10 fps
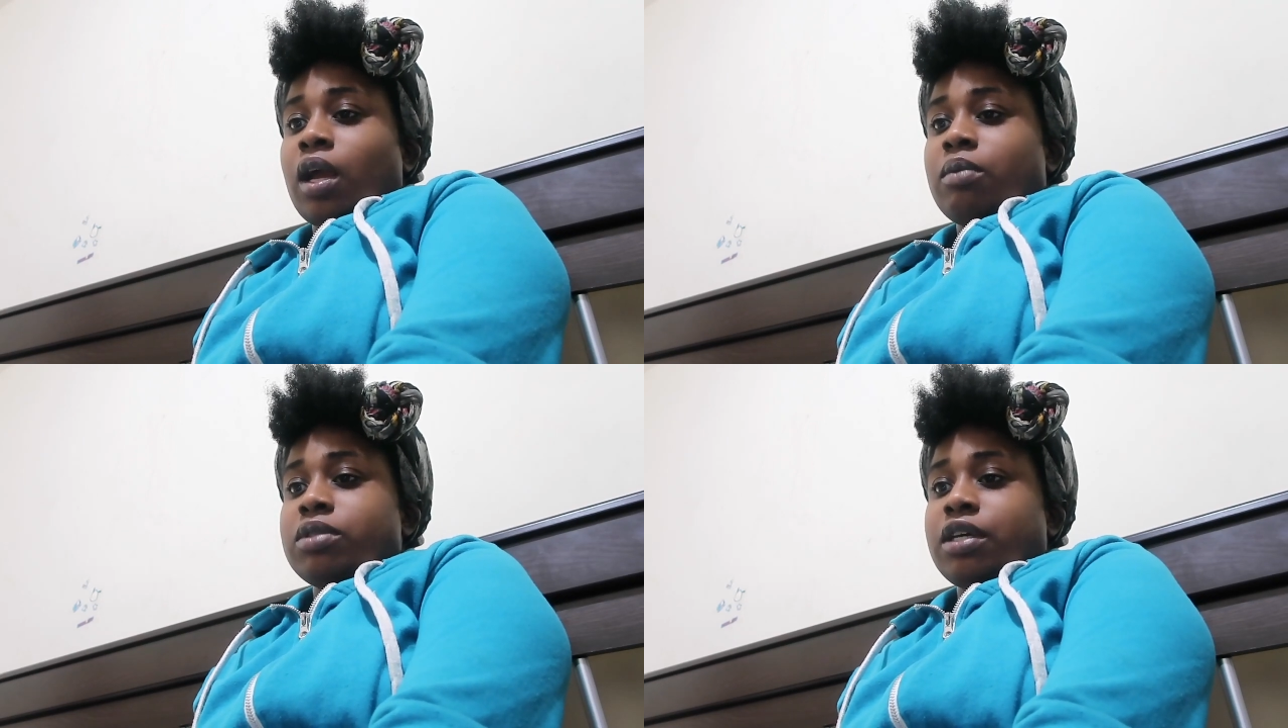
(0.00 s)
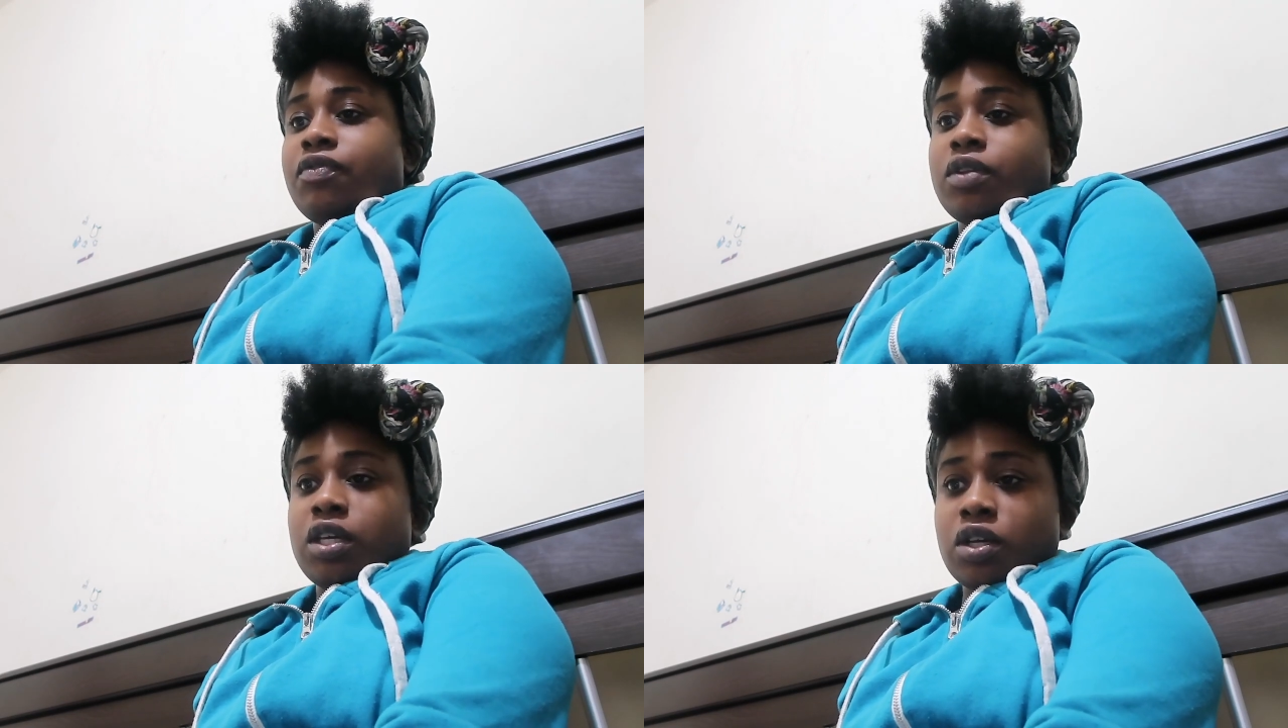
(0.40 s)
I'm
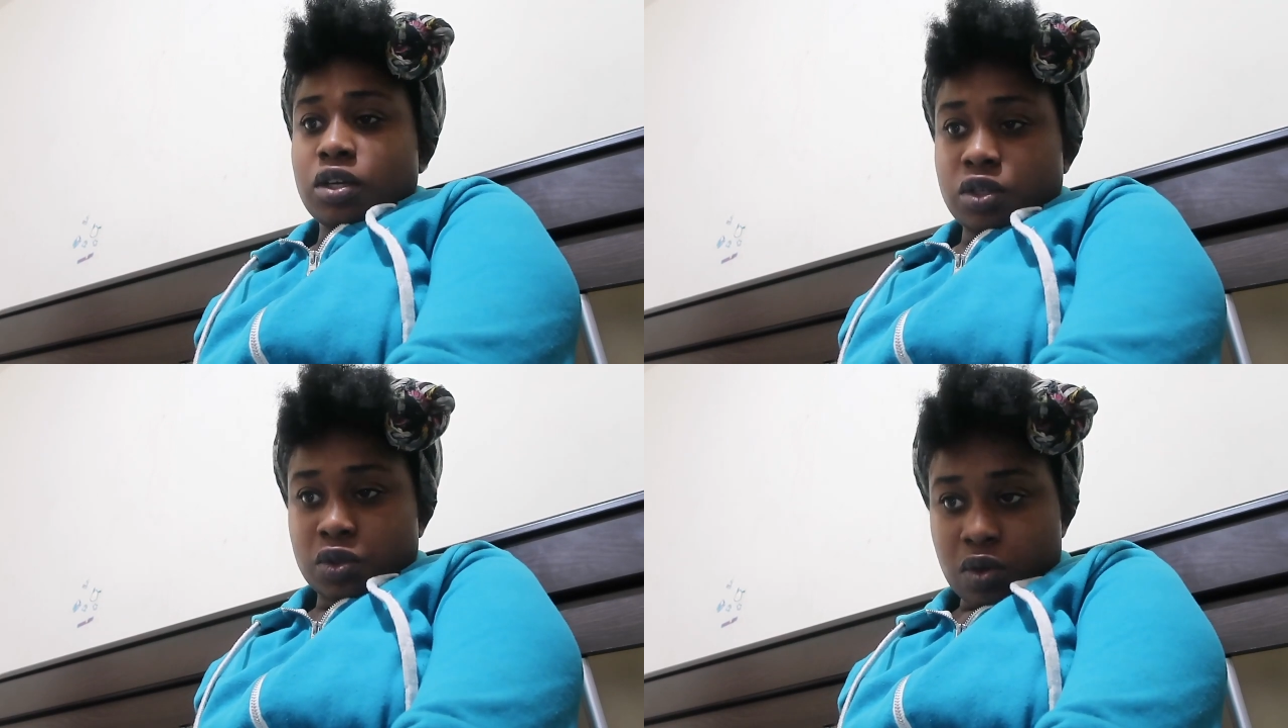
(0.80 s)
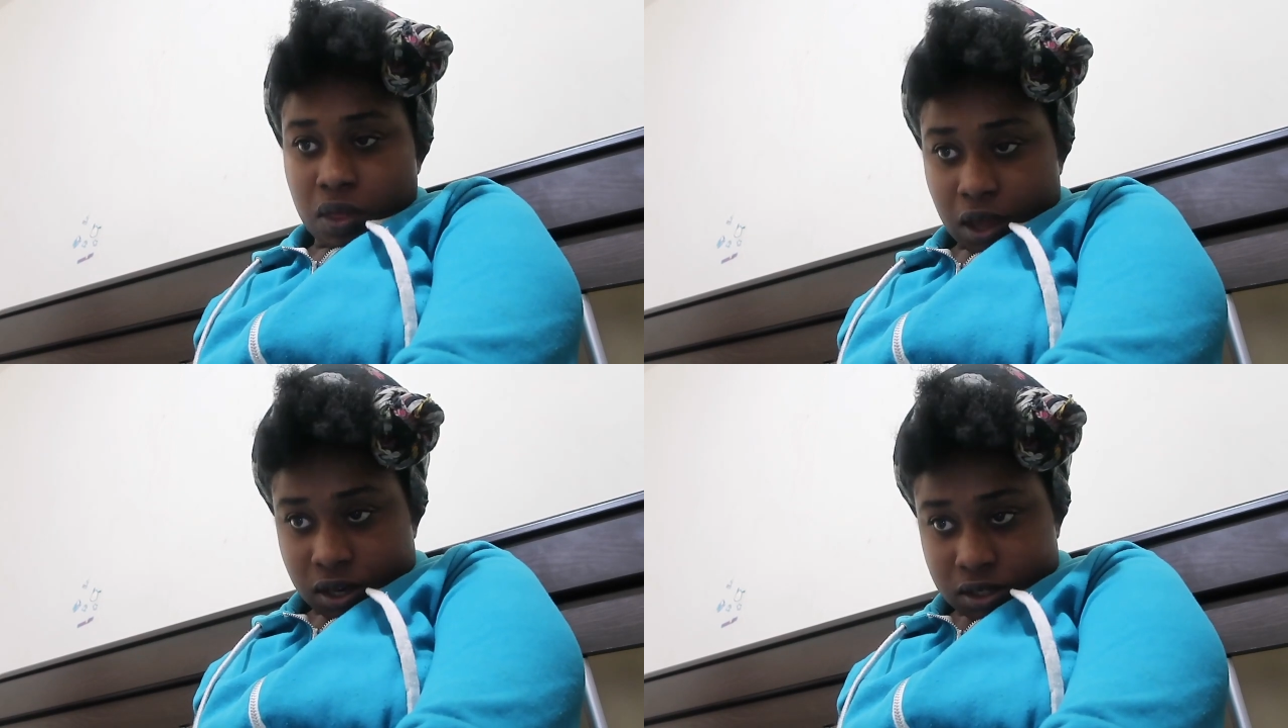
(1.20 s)
definitely gonna do
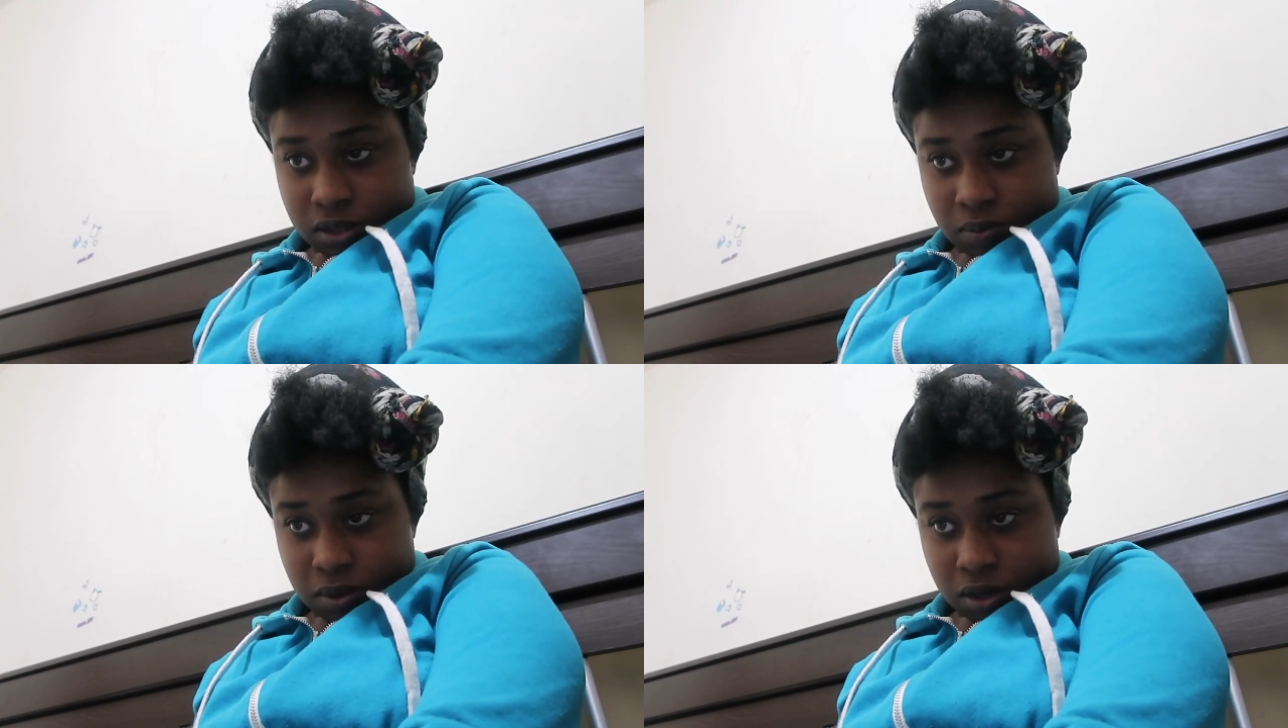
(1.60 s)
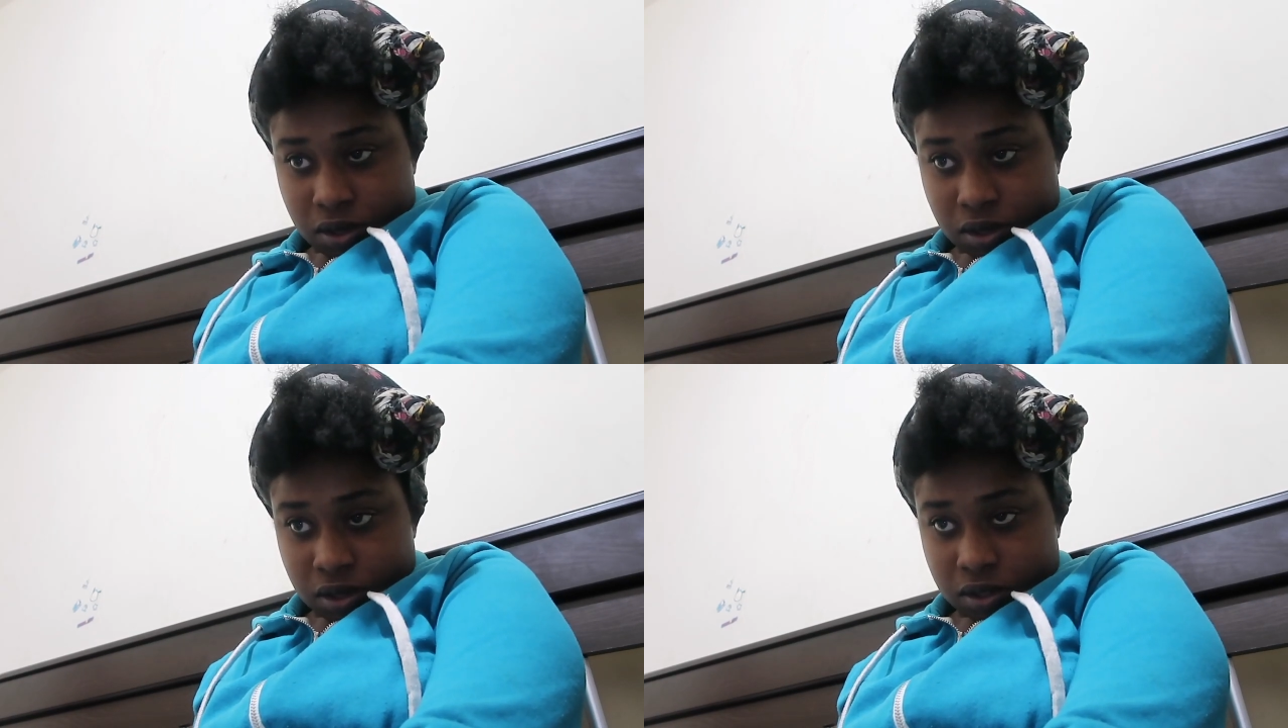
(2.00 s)
that
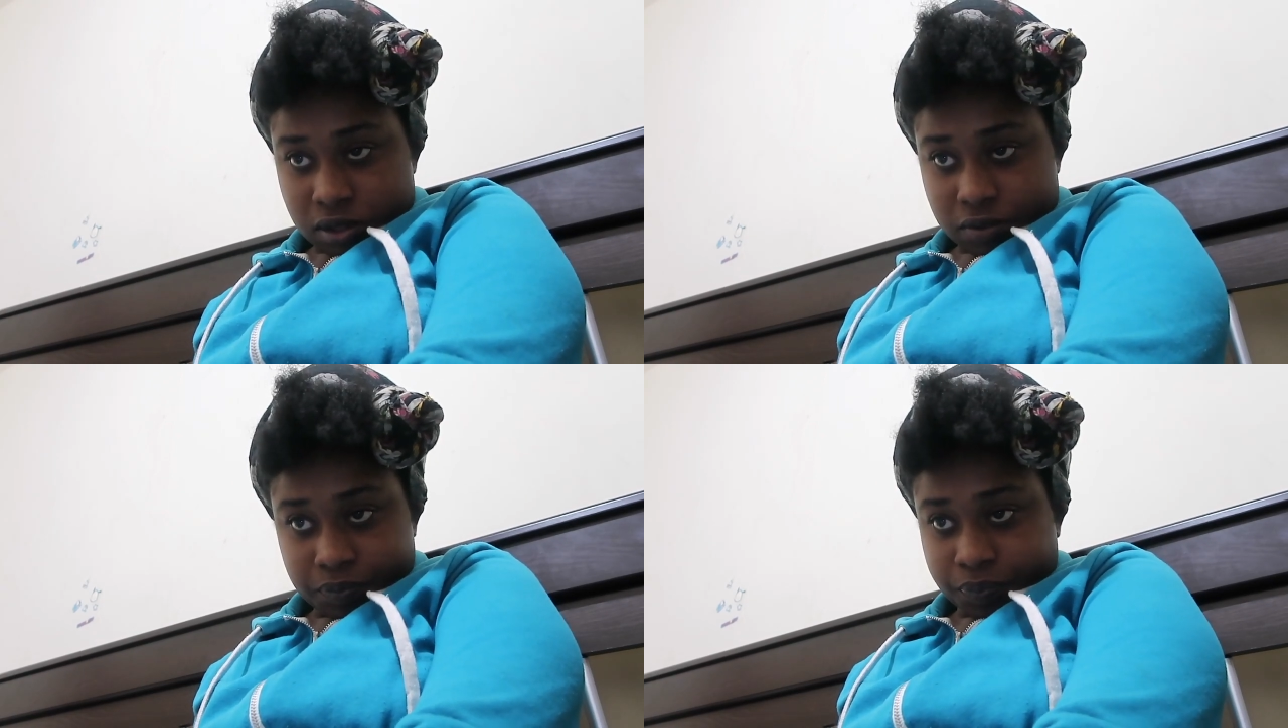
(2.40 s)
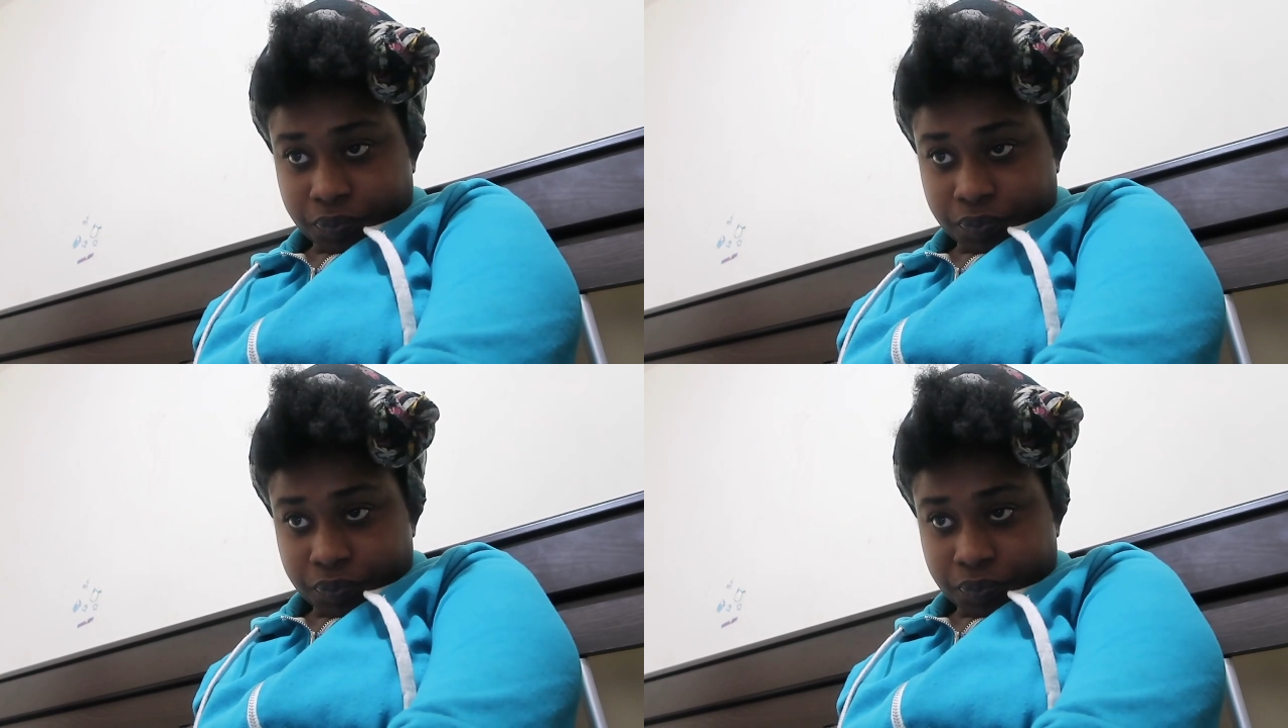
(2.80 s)
because